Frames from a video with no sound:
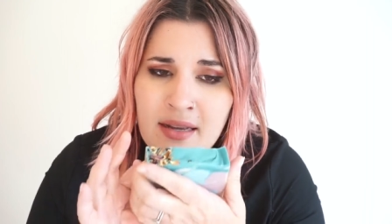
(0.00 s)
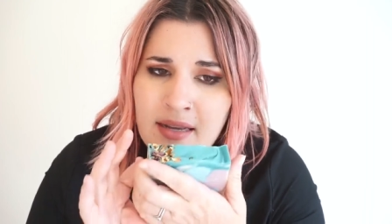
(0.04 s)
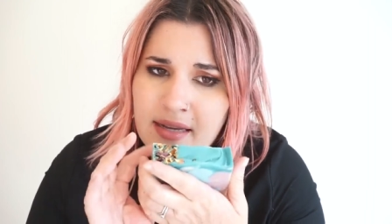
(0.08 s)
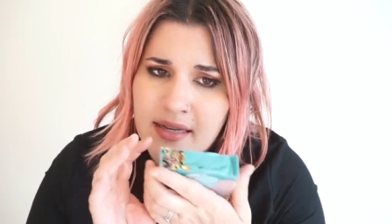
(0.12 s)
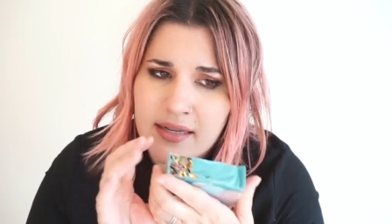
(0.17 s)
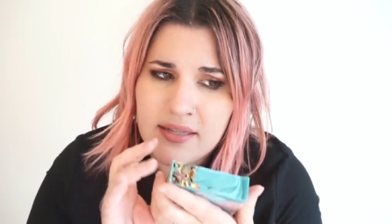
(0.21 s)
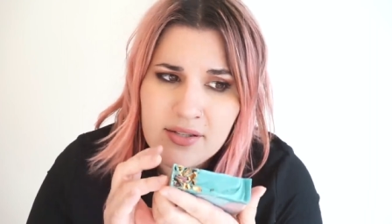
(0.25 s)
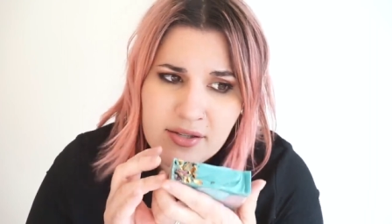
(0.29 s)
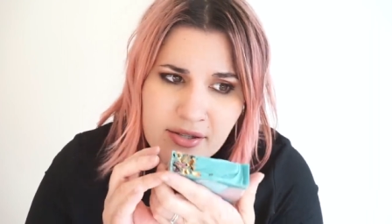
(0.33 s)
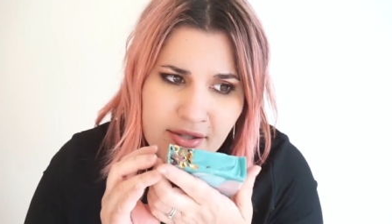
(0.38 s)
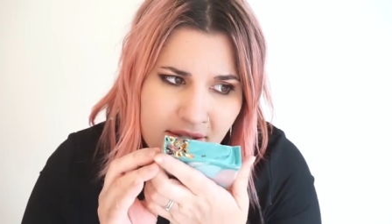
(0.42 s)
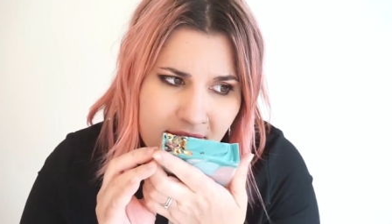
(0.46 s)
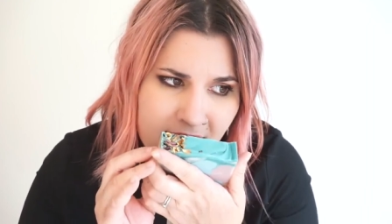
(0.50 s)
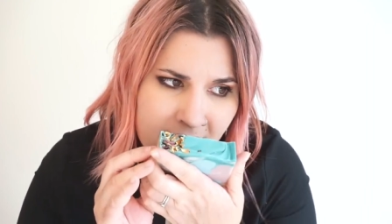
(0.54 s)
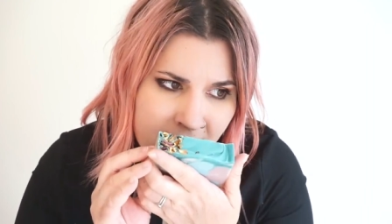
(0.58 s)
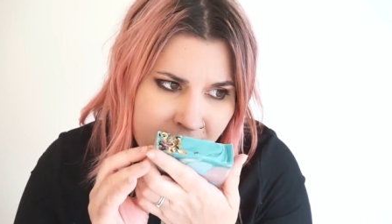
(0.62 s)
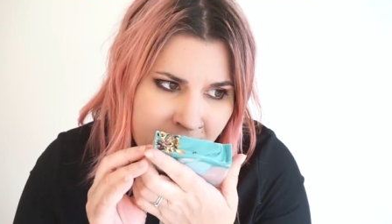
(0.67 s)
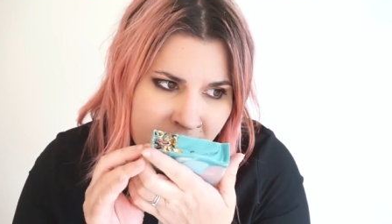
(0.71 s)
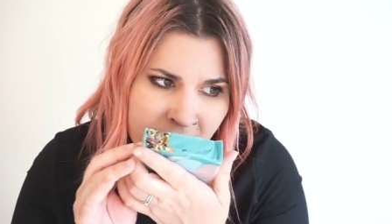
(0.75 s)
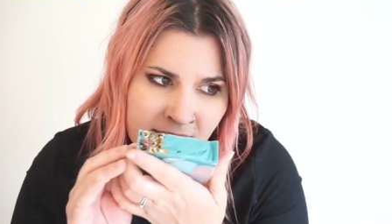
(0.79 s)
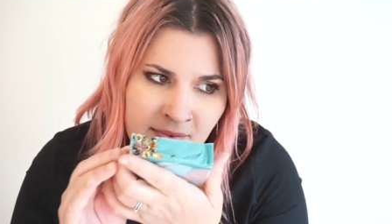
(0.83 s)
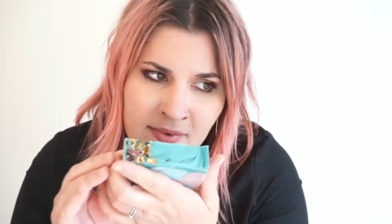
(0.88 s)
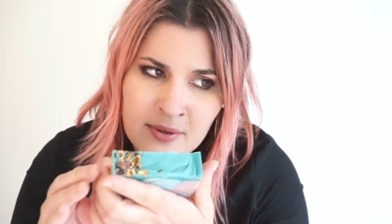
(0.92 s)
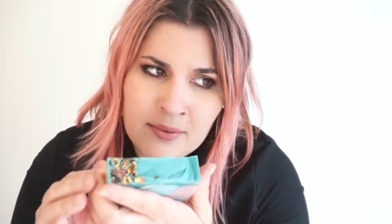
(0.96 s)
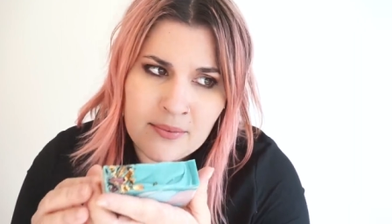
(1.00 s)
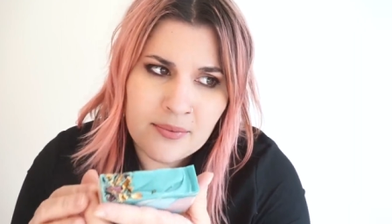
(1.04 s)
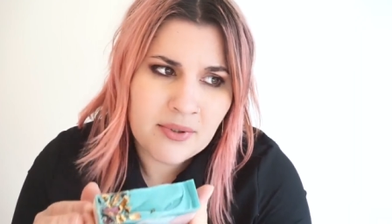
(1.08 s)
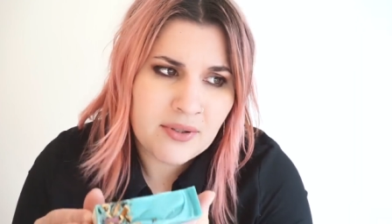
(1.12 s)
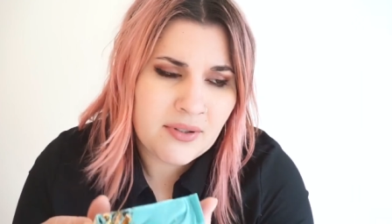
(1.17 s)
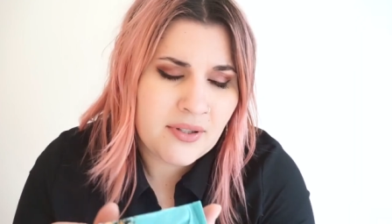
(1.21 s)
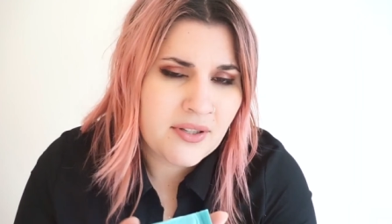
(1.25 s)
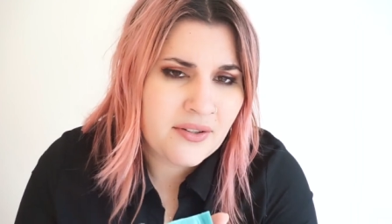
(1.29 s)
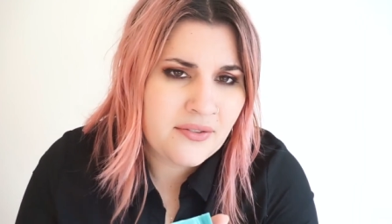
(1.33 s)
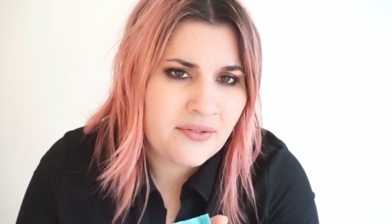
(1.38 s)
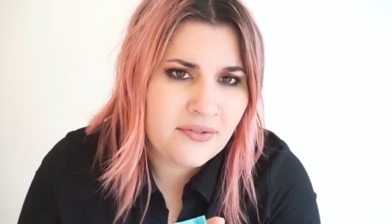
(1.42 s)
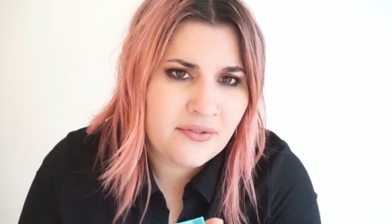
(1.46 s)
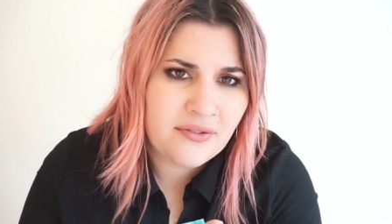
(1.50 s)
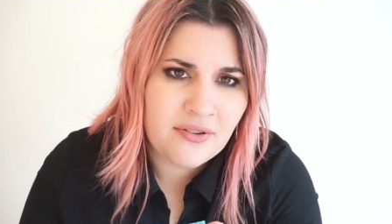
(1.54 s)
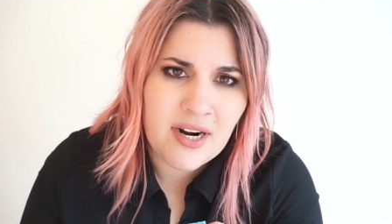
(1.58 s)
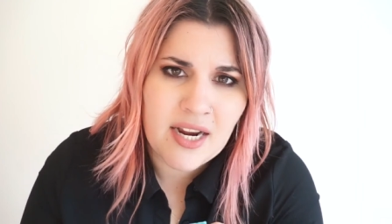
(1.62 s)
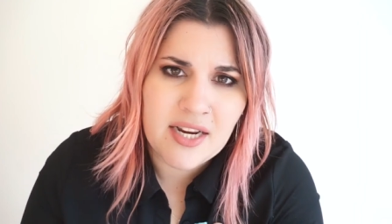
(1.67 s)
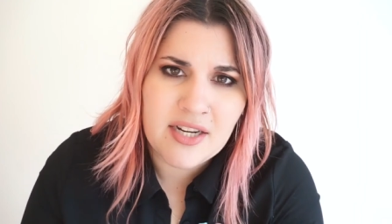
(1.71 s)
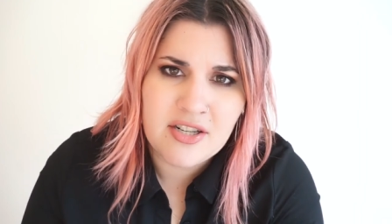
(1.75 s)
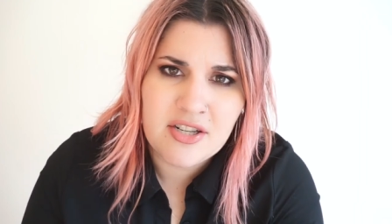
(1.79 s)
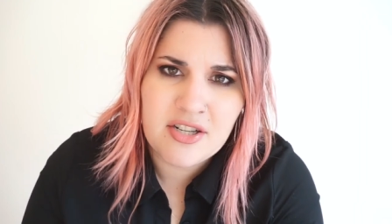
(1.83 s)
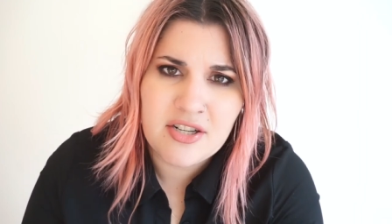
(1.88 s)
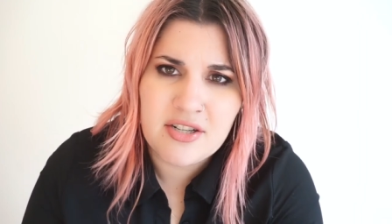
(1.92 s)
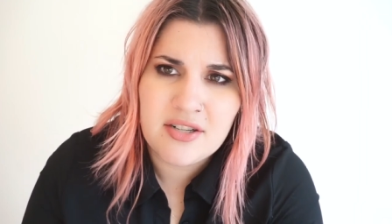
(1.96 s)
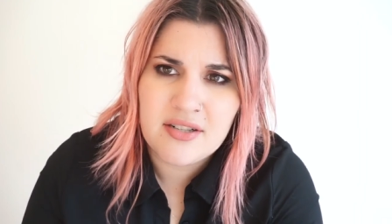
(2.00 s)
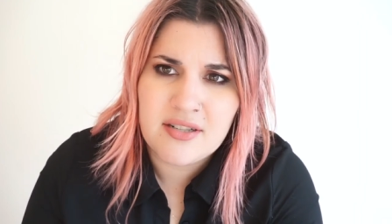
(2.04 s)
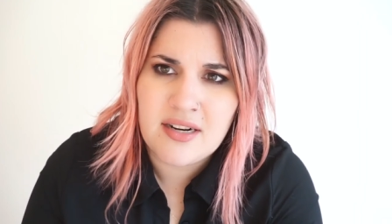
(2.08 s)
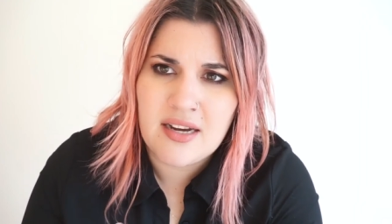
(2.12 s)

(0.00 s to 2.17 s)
it's just really fresh.